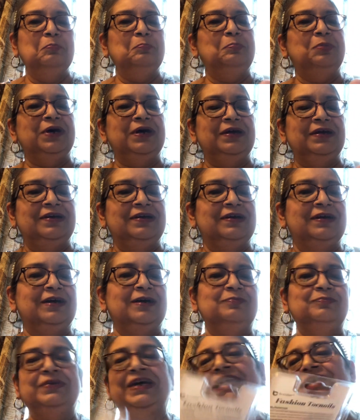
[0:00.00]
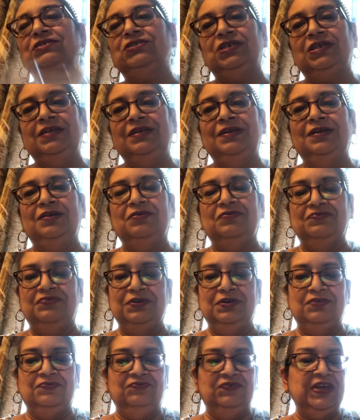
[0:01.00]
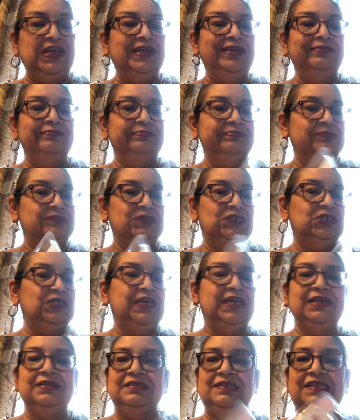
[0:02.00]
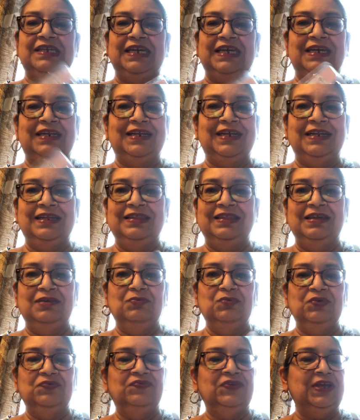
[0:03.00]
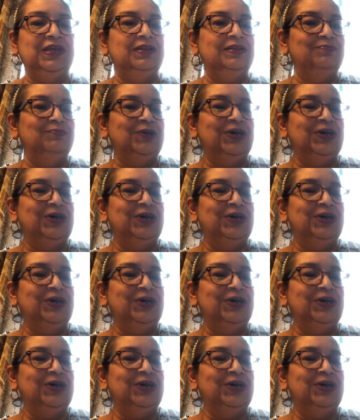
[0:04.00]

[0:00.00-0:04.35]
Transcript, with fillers: But um, actually, you know, for the feet, she can't stand anything with feet.